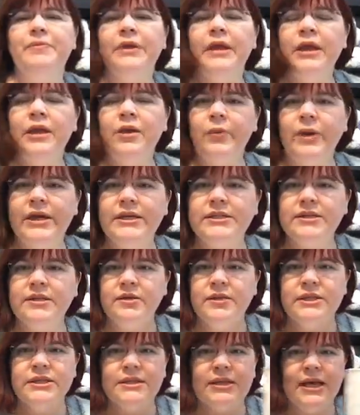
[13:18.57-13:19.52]
anyway, so
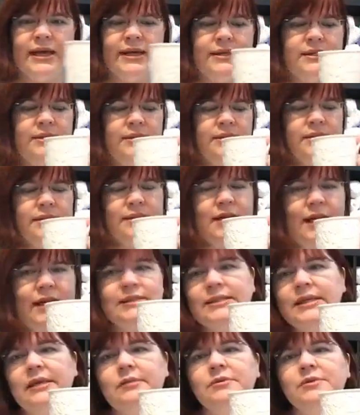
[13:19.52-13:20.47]
the side
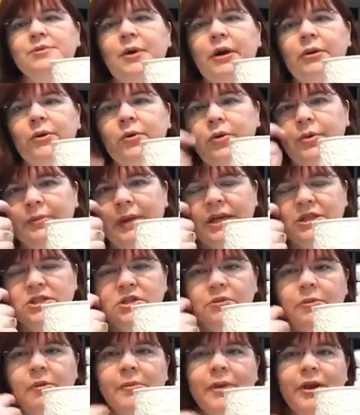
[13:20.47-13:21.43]
side seams probably would match
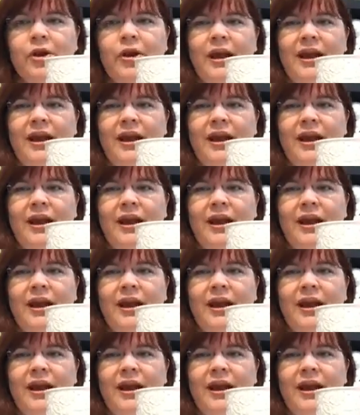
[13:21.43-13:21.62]
a little bit better,